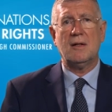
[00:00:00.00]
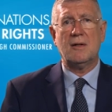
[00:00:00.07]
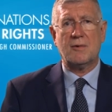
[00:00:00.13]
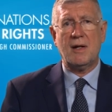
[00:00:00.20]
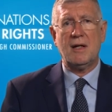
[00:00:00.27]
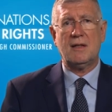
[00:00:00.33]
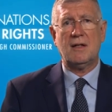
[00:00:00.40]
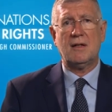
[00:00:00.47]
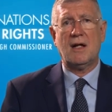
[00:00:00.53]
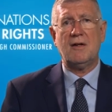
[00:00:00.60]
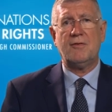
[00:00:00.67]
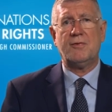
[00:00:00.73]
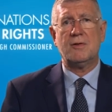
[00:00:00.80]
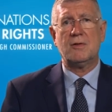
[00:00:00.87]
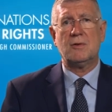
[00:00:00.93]
Greater
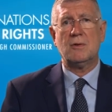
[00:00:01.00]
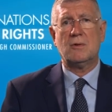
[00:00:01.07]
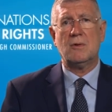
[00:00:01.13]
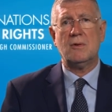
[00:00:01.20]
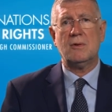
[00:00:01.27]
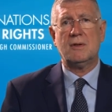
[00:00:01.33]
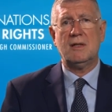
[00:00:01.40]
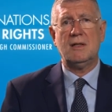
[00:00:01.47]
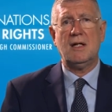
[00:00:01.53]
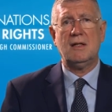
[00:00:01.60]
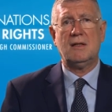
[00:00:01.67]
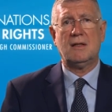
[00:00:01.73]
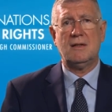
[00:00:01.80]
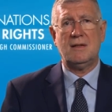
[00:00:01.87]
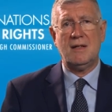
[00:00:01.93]
efforts to
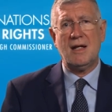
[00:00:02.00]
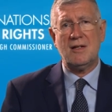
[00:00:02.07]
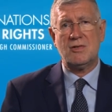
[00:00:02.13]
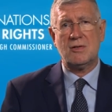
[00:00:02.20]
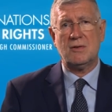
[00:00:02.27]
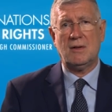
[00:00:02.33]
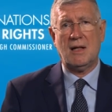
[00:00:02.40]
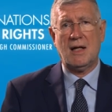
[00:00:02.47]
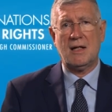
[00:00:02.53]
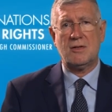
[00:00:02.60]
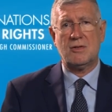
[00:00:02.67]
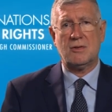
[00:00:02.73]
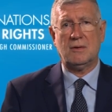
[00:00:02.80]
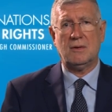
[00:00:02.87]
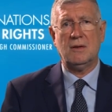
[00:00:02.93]
coordinate national
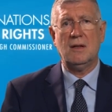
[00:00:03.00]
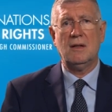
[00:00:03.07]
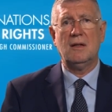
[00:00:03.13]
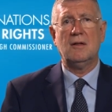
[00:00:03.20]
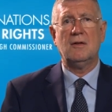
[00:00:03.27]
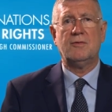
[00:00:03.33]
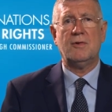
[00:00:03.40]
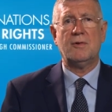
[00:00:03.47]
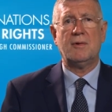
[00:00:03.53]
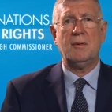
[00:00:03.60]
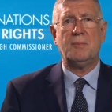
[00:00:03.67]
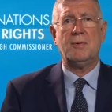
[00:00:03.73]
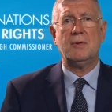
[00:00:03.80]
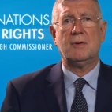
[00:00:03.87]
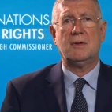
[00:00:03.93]
action for
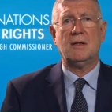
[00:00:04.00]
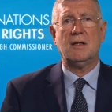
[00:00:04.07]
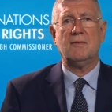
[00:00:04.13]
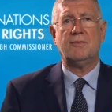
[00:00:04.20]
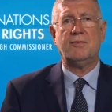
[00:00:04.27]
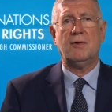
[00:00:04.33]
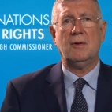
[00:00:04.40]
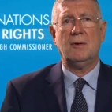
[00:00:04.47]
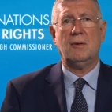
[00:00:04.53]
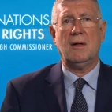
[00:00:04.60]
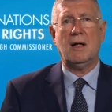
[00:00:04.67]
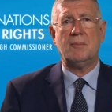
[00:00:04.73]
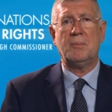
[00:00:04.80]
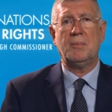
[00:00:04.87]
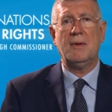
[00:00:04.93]
reporting and
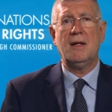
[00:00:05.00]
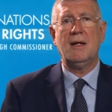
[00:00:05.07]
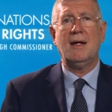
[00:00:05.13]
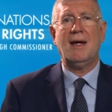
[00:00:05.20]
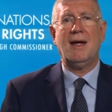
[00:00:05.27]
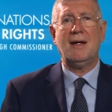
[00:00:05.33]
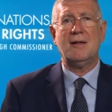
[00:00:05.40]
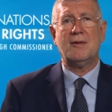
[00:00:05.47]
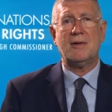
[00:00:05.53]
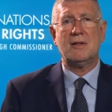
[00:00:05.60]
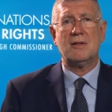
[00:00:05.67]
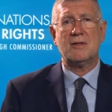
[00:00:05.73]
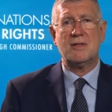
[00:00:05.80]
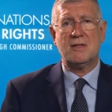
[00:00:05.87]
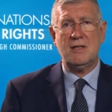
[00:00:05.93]
follow-up and
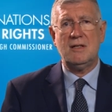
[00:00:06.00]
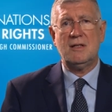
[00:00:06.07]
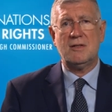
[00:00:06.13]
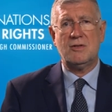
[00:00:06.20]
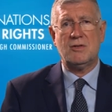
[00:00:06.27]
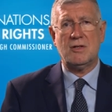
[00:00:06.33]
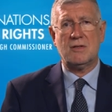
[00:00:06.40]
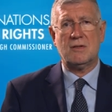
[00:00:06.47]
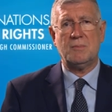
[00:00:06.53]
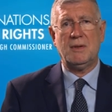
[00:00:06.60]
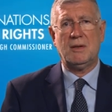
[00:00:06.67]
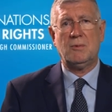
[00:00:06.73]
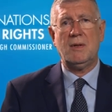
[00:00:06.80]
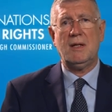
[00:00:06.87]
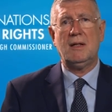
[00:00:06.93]
greater synergies
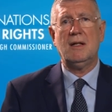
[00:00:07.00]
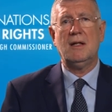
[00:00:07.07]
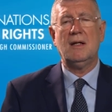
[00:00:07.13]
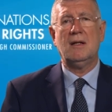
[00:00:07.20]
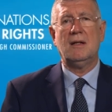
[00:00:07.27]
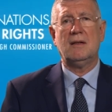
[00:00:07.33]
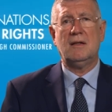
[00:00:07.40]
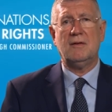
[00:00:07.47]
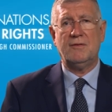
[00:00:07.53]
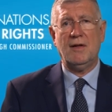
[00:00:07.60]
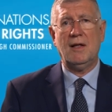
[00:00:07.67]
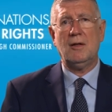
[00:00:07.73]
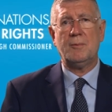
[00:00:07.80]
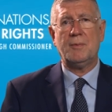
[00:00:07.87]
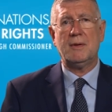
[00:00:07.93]
between
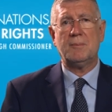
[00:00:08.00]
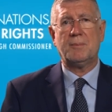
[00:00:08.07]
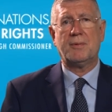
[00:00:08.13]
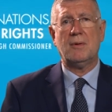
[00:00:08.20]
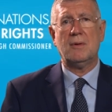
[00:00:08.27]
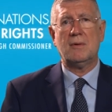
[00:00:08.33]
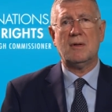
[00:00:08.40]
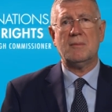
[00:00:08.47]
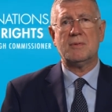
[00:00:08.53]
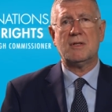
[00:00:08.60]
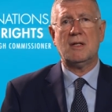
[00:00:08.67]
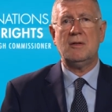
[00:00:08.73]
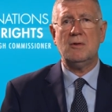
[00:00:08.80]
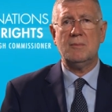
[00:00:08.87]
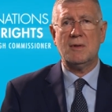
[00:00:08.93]
development programs
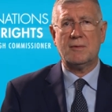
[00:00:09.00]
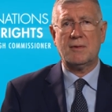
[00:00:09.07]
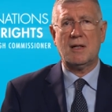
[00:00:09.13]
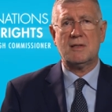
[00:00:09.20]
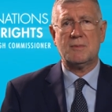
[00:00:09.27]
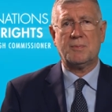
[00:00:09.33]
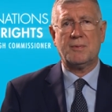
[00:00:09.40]
and human rights